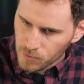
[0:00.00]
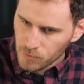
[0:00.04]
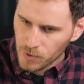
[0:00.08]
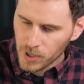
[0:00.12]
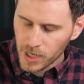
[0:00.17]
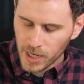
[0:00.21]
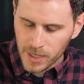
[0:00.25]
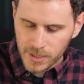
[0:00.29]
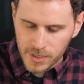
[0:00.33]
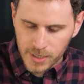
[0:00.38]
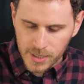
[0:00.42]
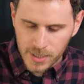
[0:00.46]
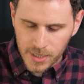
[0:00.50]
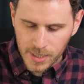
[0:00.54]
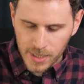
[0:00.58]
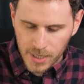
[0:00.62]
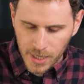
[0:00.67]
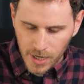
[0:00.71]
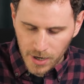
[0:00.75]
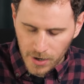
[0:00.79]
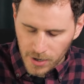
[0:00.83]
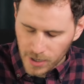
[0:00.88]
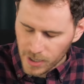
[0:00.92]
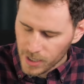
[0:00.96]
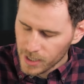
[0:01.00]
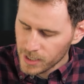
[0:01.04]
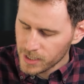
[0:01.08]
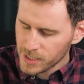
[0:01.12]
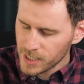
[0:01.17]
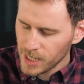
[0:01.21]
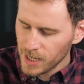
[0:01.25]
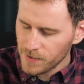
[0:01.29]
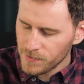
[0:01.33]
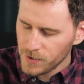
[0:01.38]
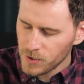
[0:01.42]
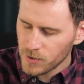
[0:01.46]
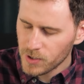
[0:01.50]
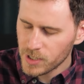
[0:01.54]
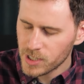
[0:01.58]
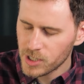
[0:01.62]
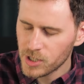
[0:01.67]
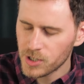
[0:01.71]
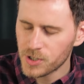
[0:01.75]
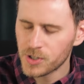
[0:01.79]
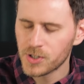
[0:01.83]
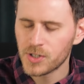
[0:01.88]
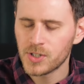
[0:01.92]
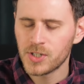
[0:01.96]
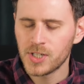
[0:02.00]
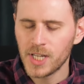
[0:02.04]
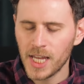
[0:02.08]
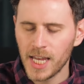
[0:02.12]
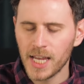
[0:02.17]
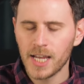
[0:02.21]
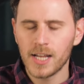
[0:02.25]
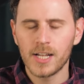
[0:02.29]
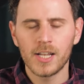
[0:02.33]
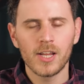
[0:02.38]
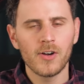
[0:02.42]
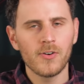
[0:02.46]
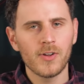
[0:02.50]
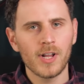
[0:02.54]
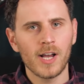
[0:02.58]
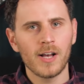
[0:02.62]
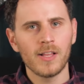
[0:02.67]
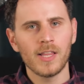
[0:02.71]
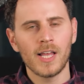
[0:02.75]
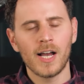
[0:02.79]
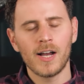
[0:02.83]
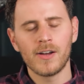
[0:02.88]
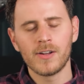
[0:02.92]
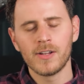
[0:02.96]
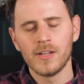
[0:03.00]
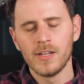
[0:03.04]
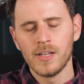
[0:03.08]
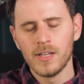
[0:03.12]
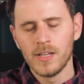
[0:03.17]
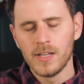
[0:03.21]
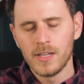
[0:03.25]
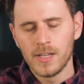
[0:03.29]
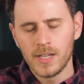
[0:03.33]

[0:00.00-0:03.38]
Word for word: What else is in there? See if you can just sing a note out loud.